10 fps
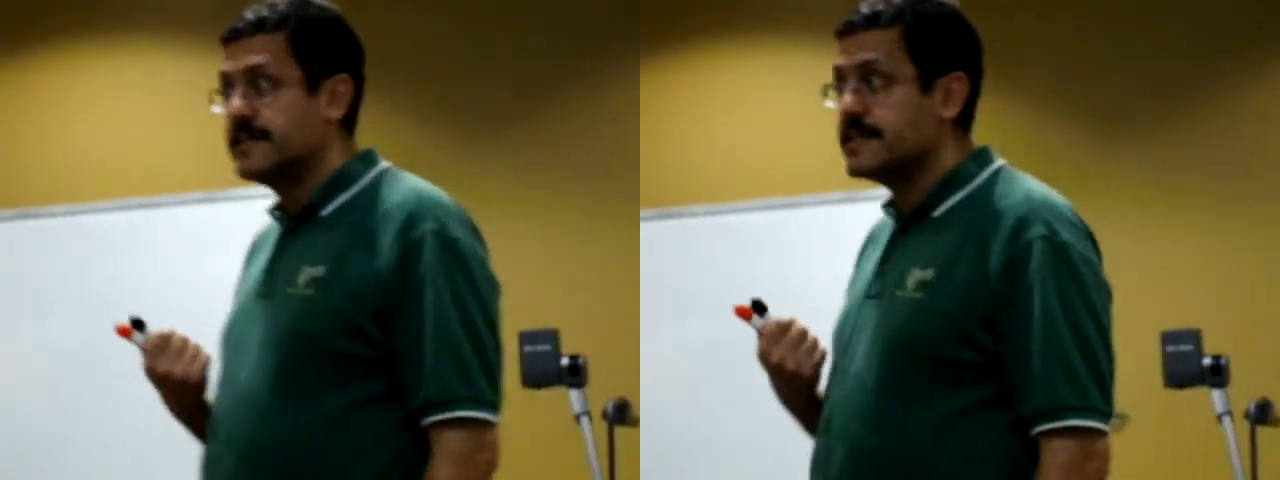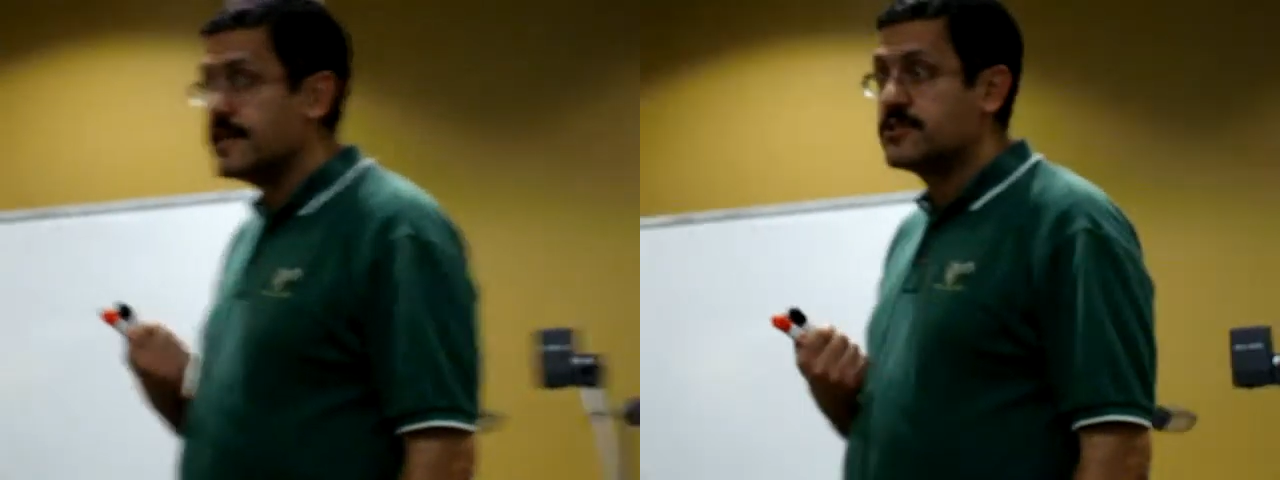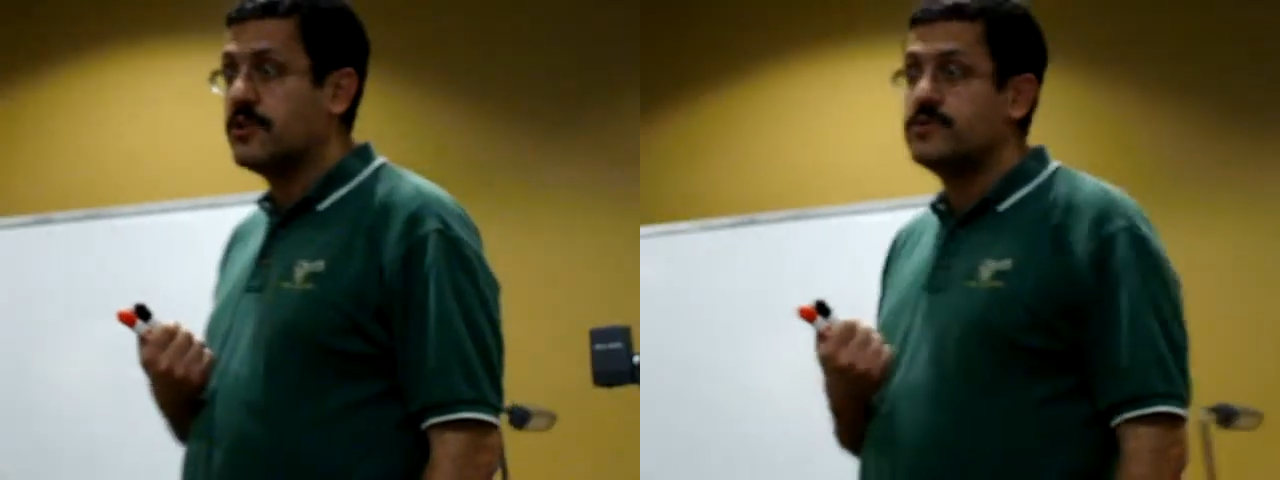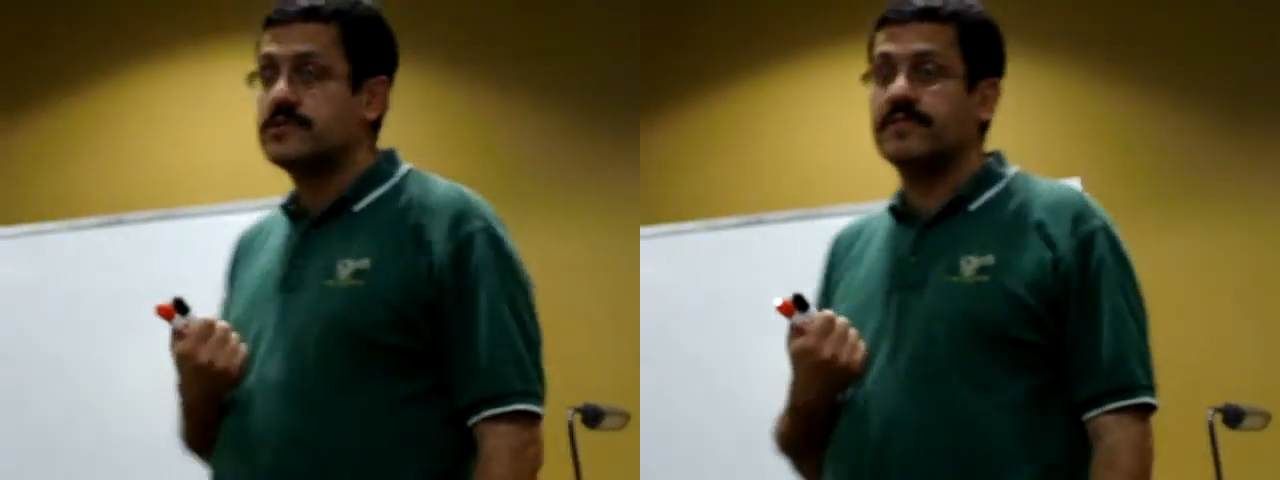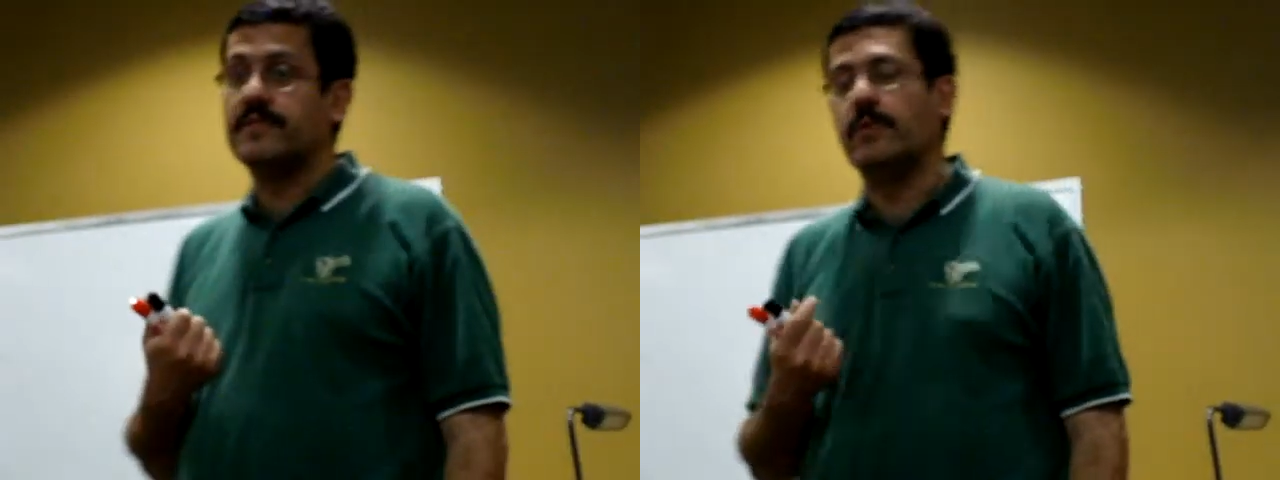is
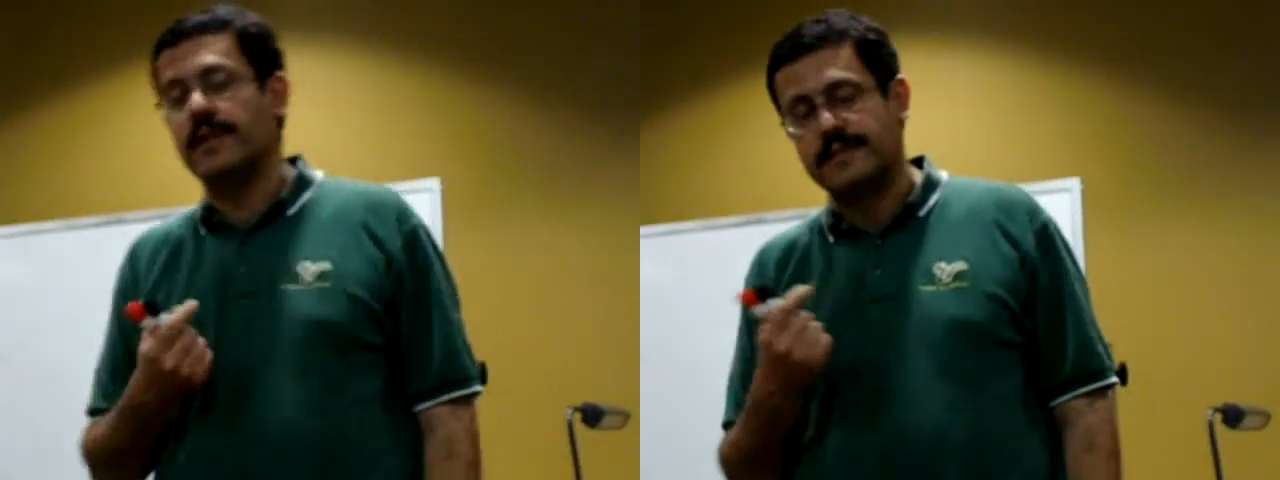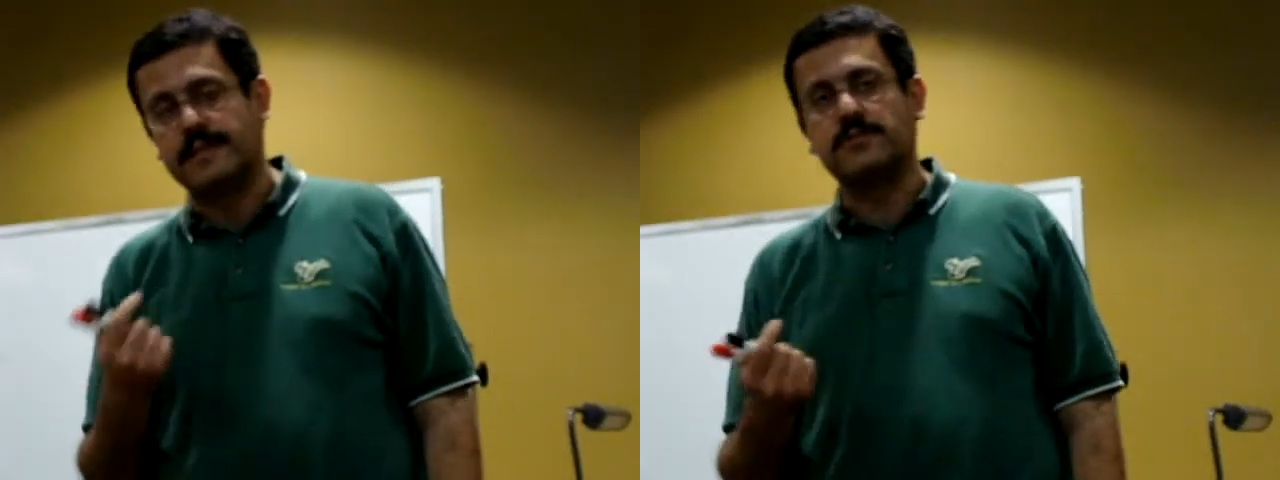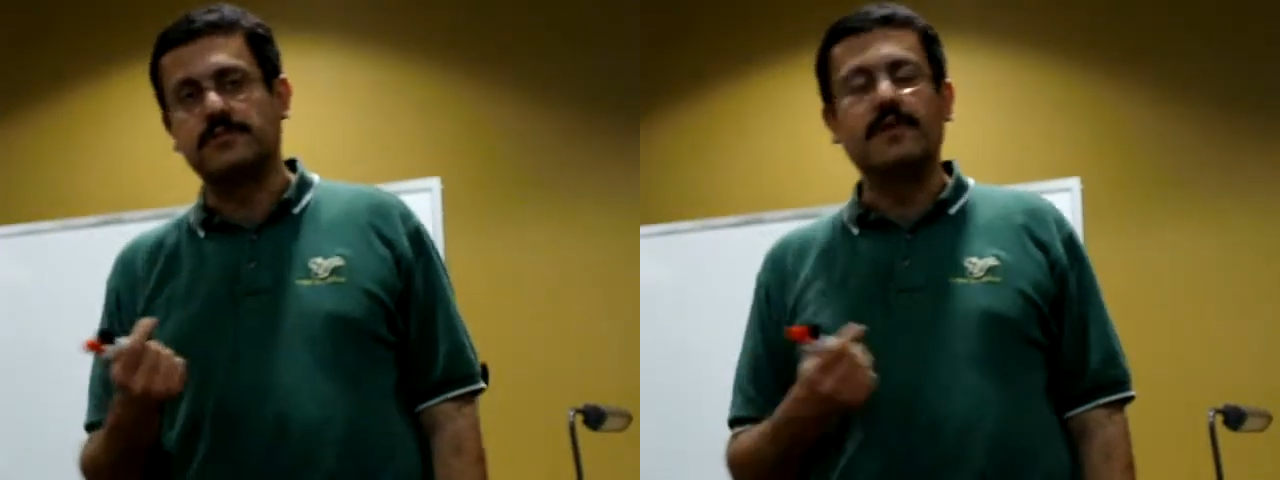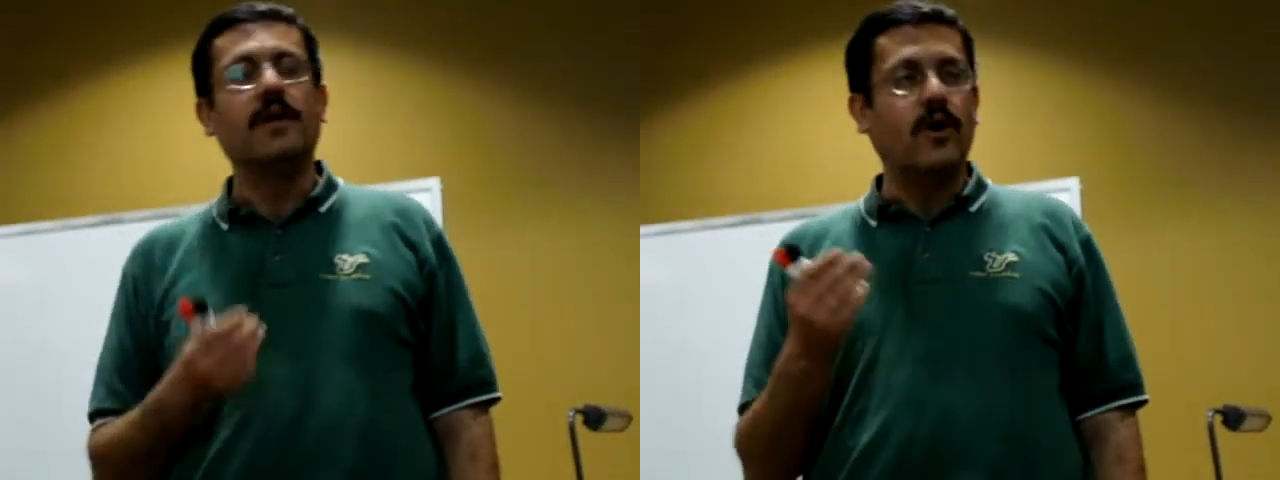exclusively, well not exclusively,